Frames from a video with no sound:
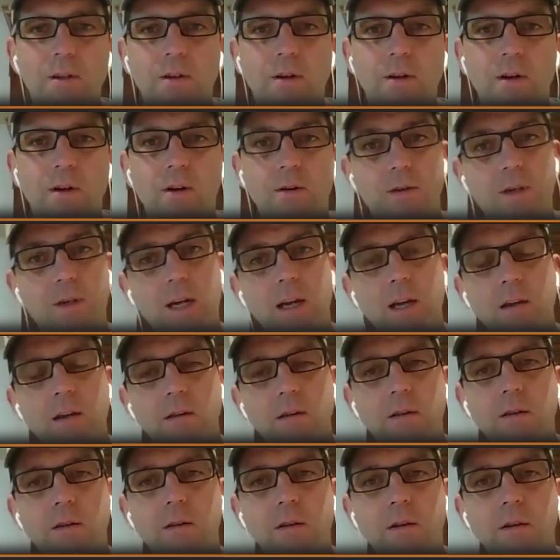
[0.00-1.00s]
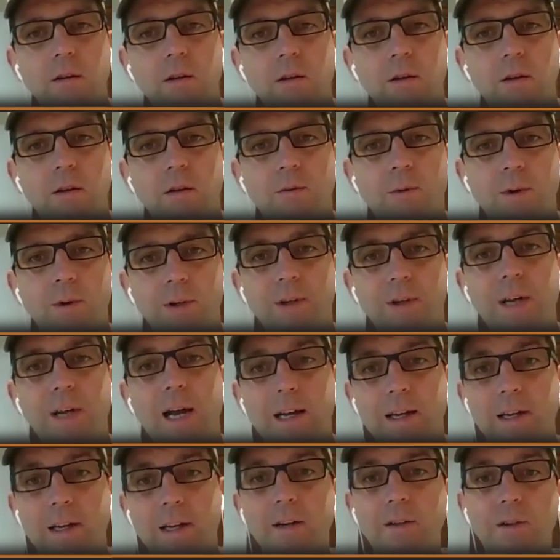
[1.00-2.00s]
Okay, Well, you're
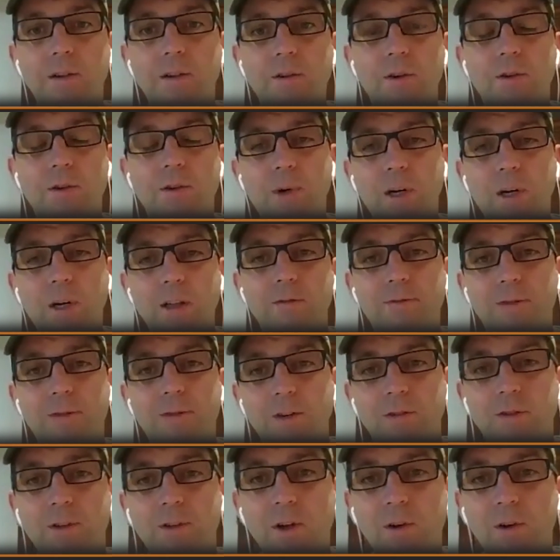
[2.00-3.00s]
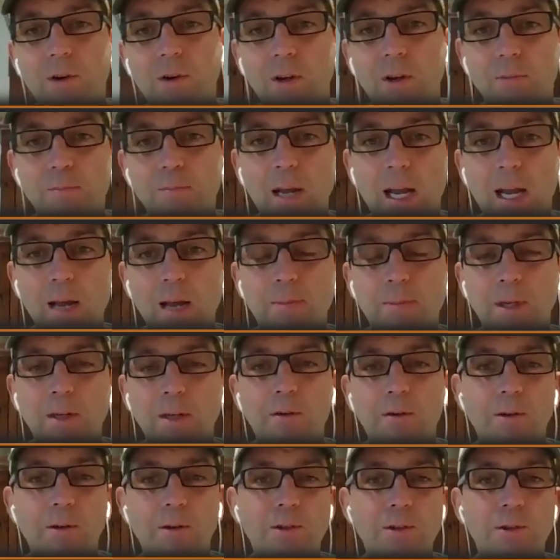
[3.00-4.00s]
not going to do as well in Frisco on mapping
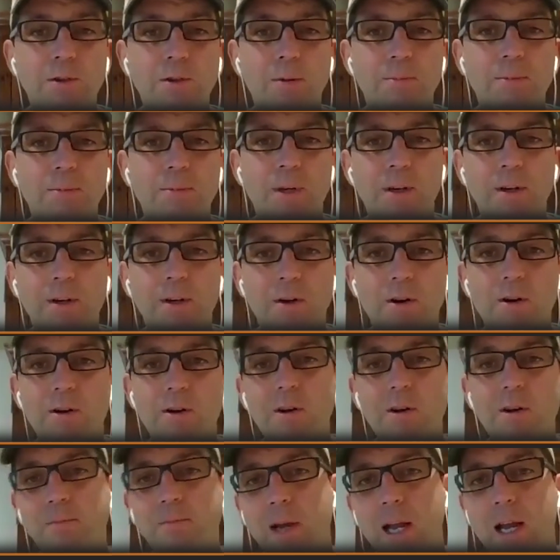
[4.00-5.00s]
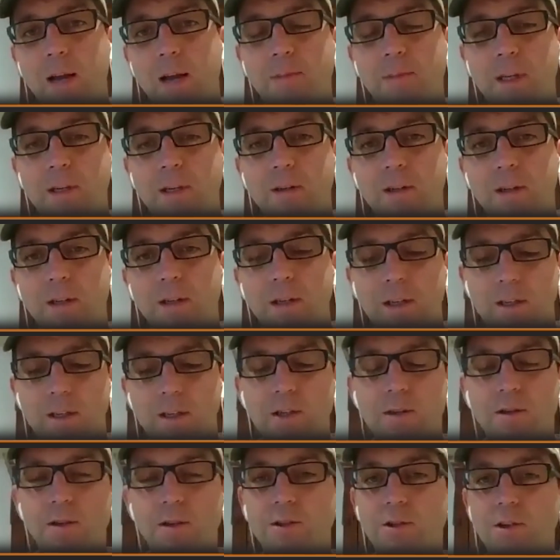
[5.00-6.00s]
or show up there at all on mapping.
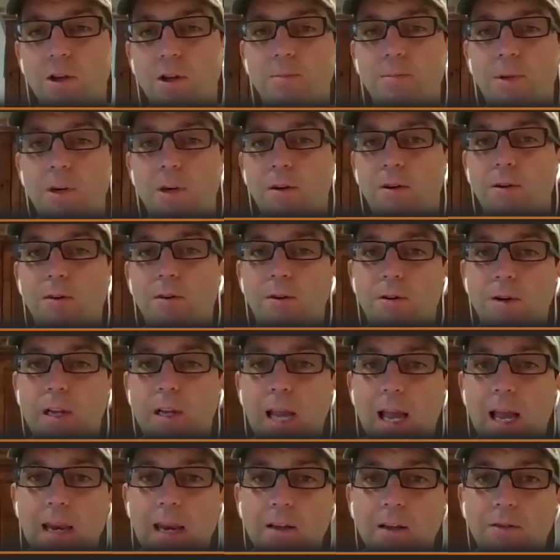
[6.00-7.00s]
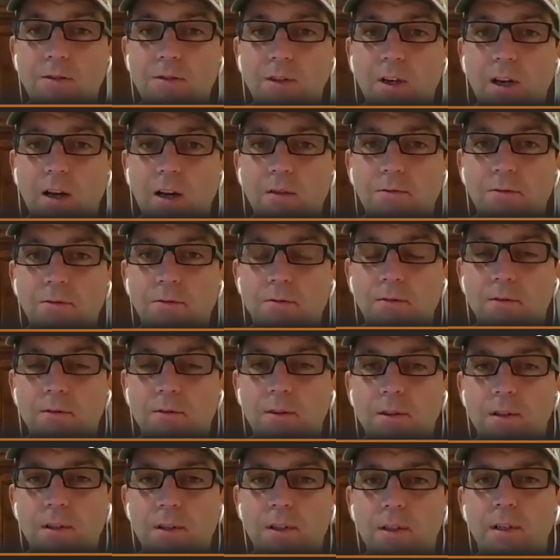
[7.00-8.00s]
You can show up there on organic stuff.
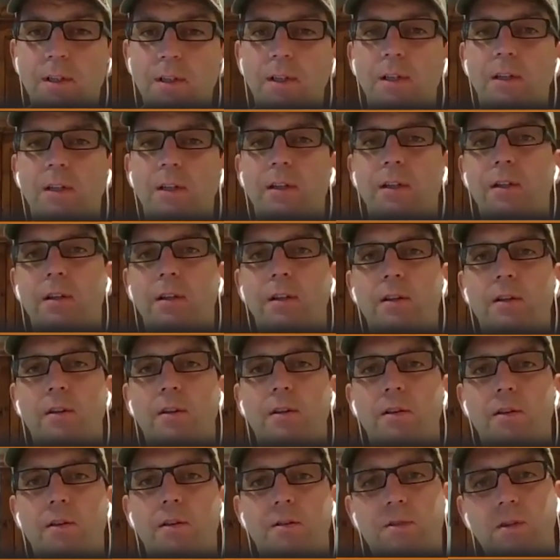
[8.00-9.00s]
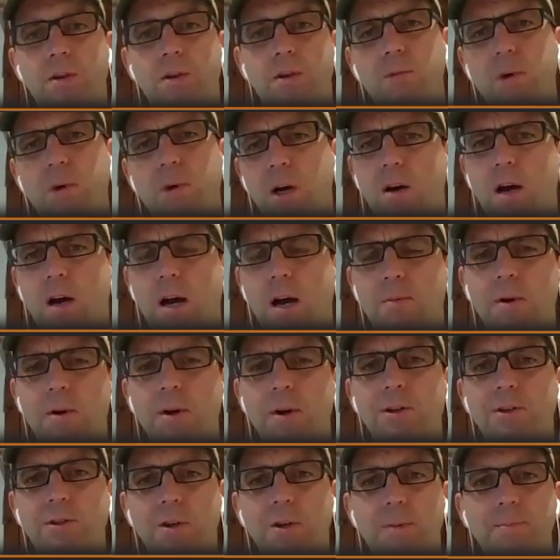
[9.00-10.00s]
So, well, I want
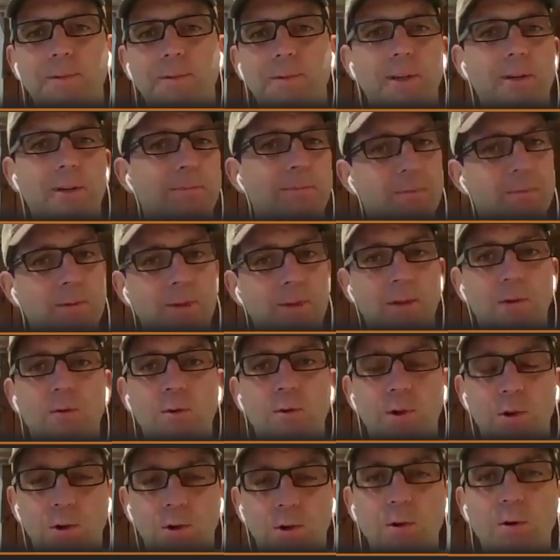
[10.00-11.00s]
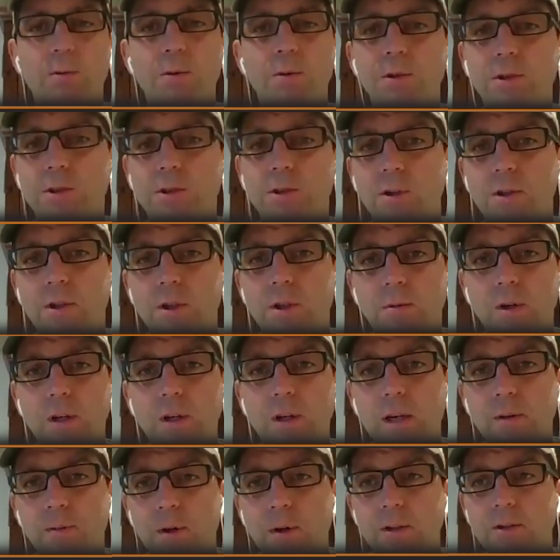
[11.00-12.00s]
to show up there. Google will show you where
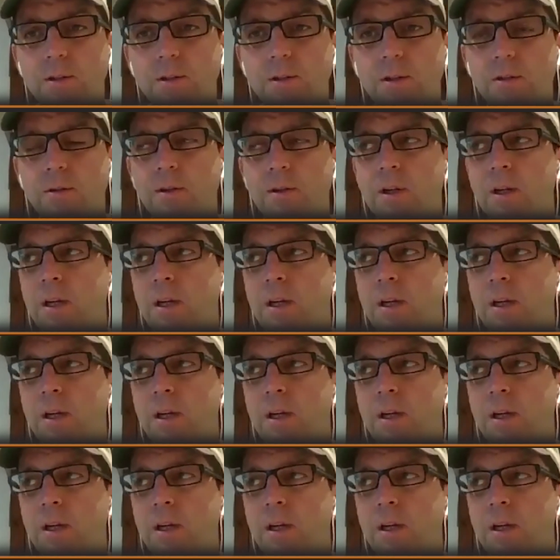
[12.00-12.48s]
they want to.